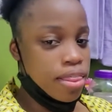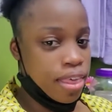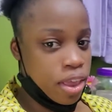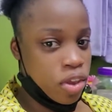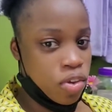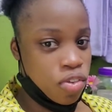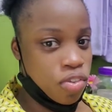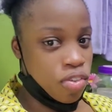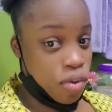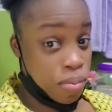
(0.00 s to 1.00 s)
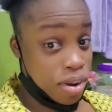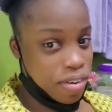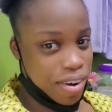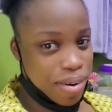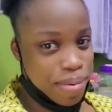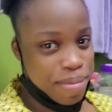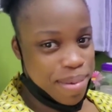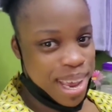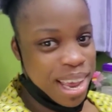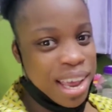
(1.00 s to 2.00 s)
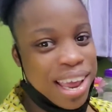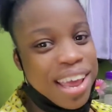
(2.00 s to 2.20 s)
Thank you so much for coming back.